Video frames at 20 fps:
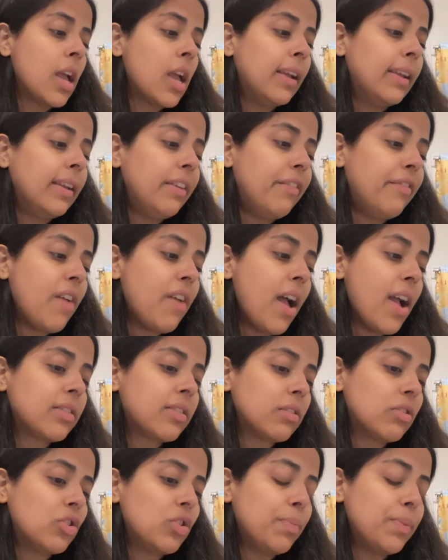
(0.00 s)
In
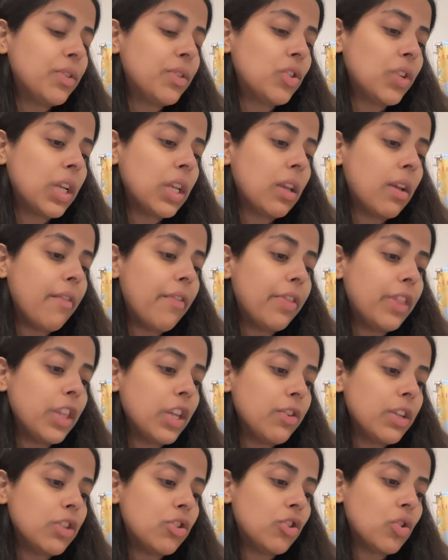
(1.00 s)
fact, superstring
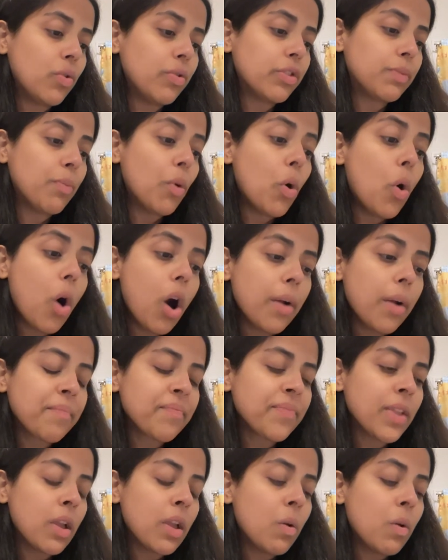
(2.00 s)
theory shows more.
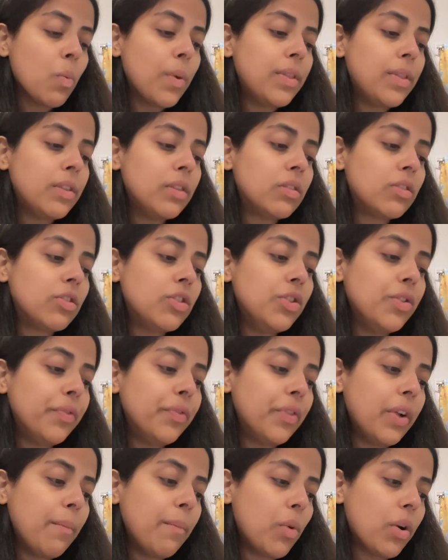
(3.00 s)
Within this new
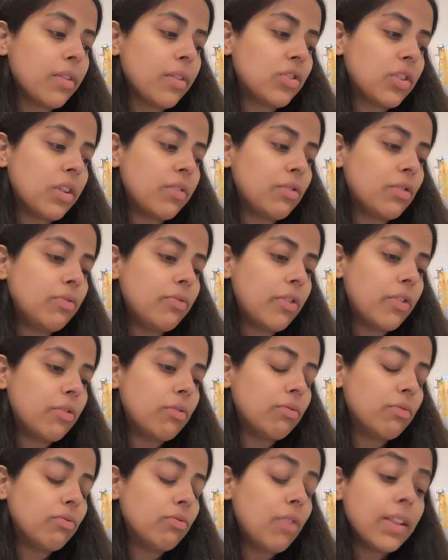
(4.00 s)
framework, general
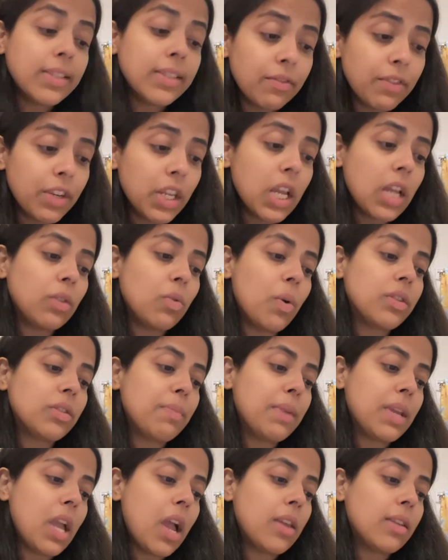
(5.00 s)
relativity and
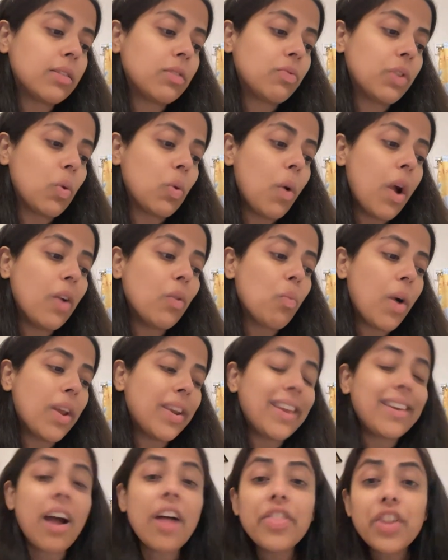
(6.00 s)
quantum mechanics require one
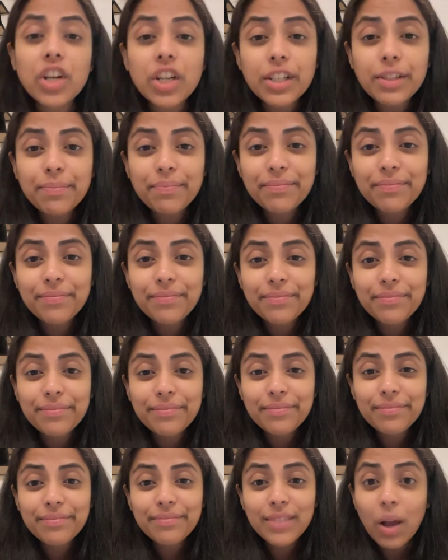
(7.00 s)
another.
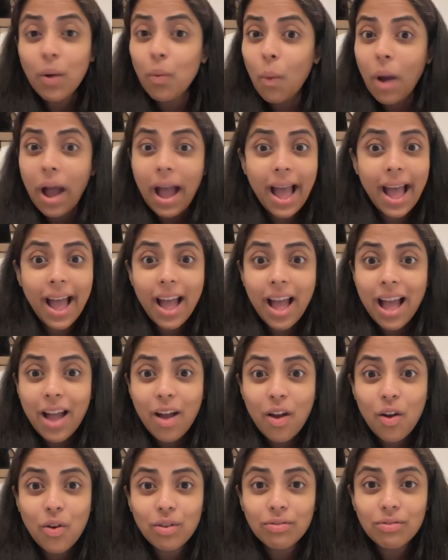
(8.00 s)

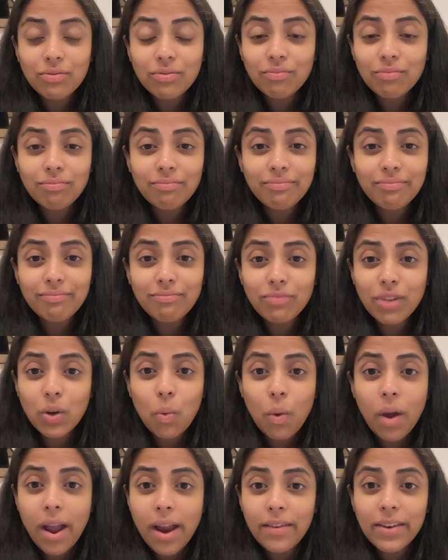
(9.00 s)
Wow!
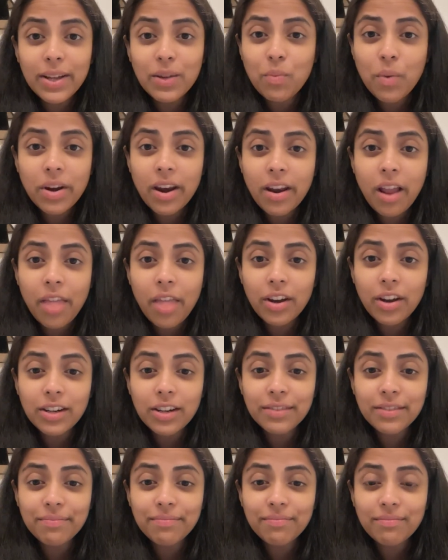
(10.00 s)
Requiring one
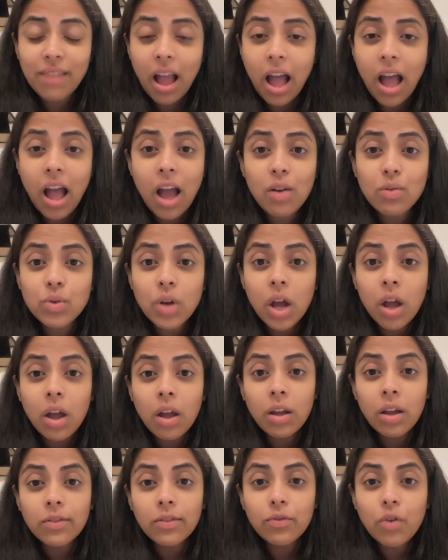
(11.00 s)
another. How
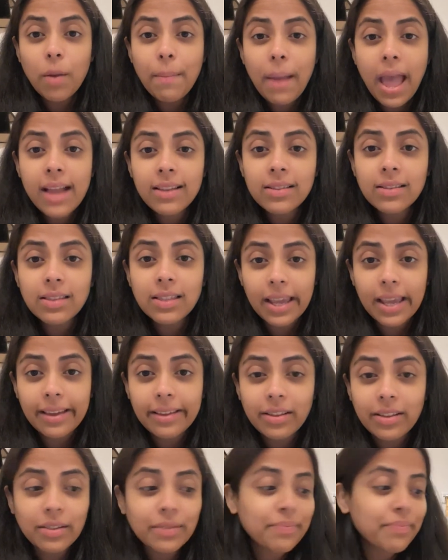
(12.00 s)

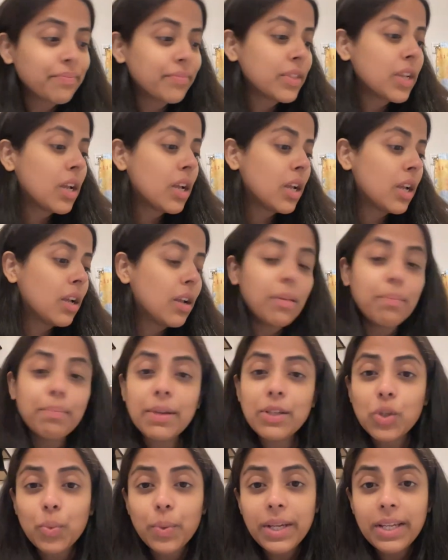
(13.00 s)
romantic
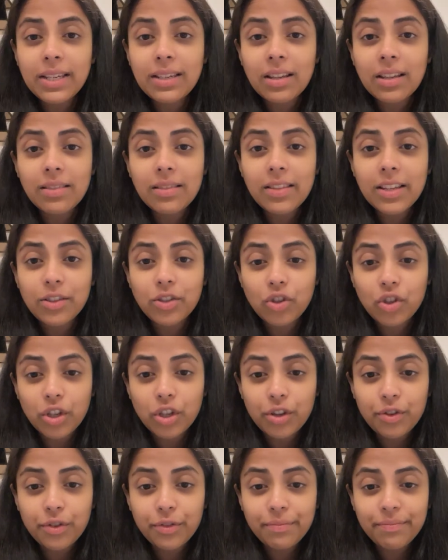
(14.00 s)
between these
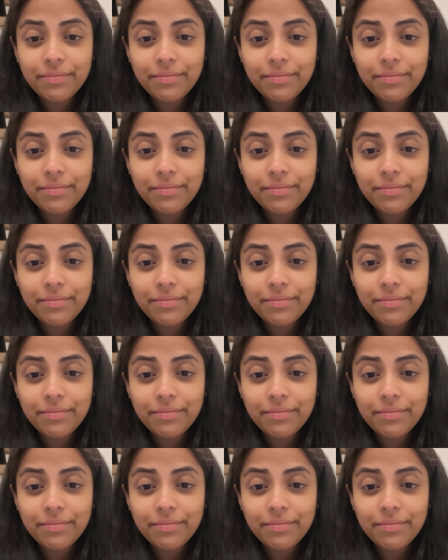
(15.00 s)
two.